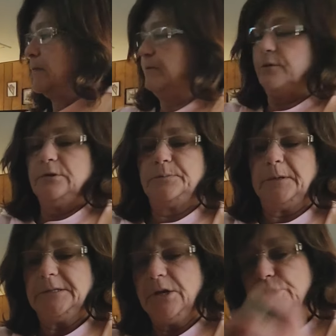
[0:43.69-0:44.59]
the first
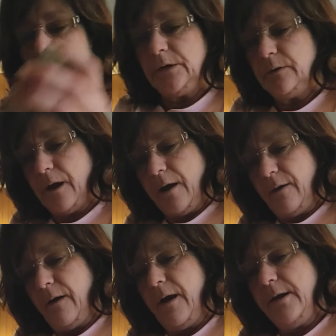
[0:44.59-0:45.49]
position.
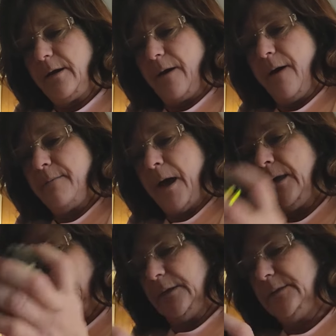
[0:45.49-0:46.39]
All right, come
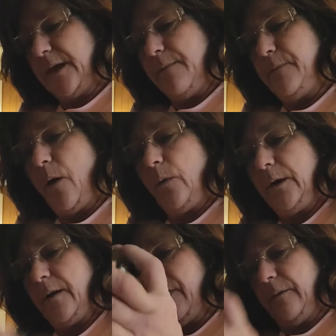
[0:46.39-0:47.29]
on. Let's keep
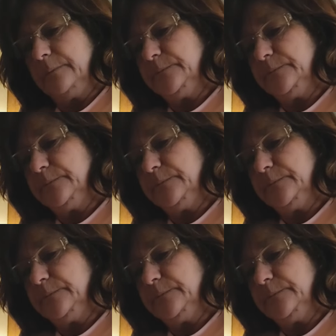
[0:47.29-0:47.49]
going here.